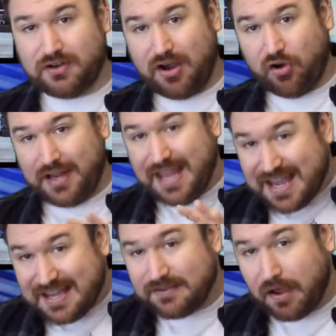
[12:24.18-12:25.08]
on
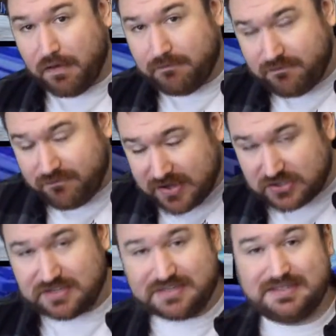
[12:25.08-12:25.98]
his
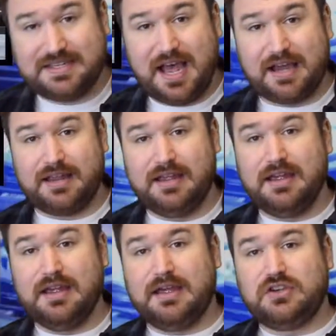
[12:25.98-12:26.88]
vicious attack.
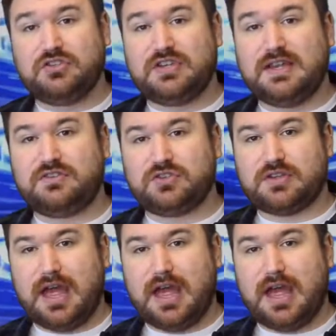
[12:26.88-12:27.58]
You see just